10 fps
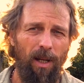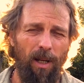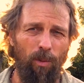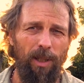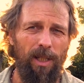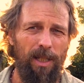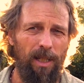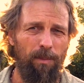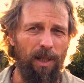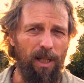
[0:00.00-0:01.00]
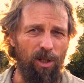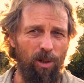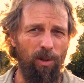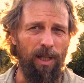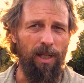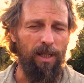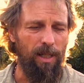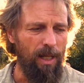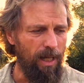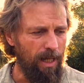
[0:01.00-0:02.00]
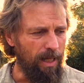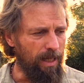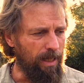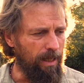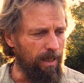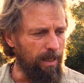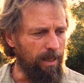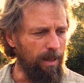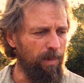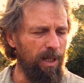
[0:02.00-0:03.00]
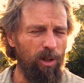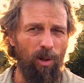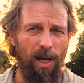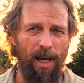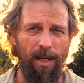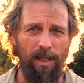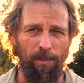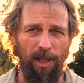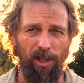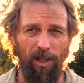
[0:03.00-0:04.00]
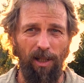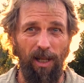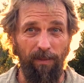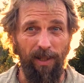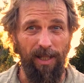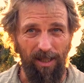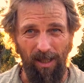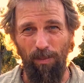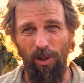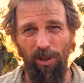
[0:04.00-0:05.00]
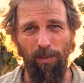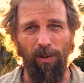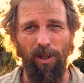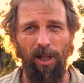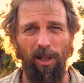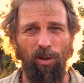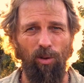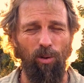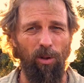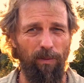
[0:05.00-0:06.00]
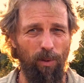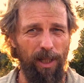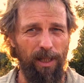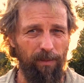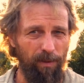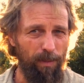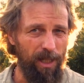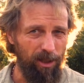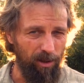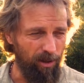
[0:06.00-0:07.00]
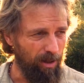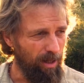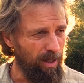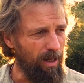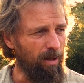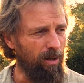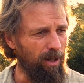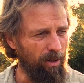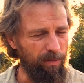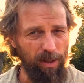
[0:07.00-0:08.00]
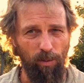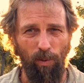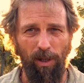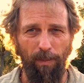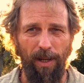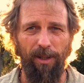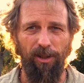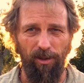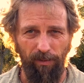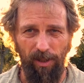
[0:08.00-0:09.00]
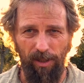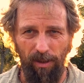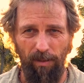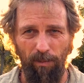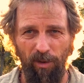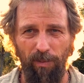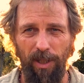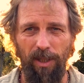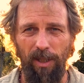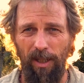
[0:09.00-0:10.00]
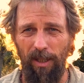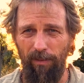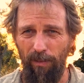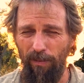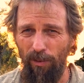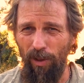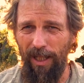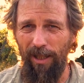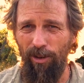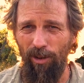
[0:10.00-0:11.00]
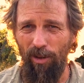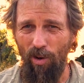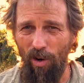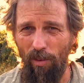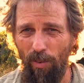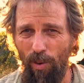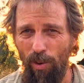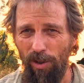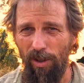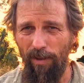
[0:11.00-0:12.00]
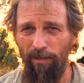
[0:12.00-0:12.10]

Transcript: Now what the steenbok is doing is attempting to hide as much evidence as possible to avoid the information of his whereabouts, of his movements, from falling into the wrong paws.